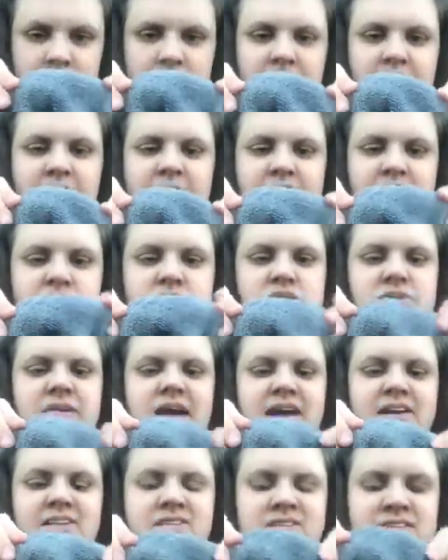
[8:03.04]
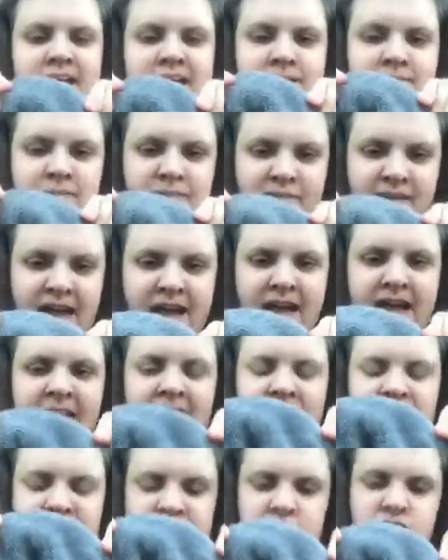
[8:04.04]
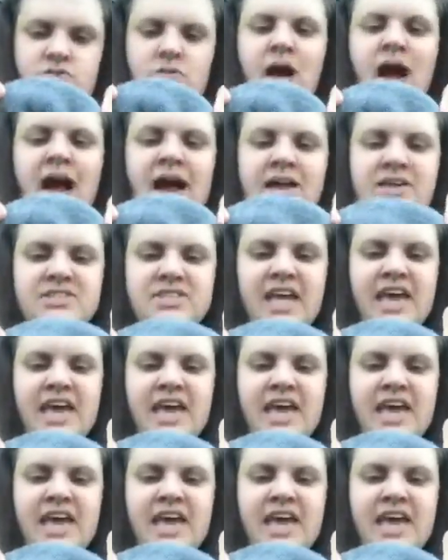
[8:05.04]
and then do that same thing as it dries.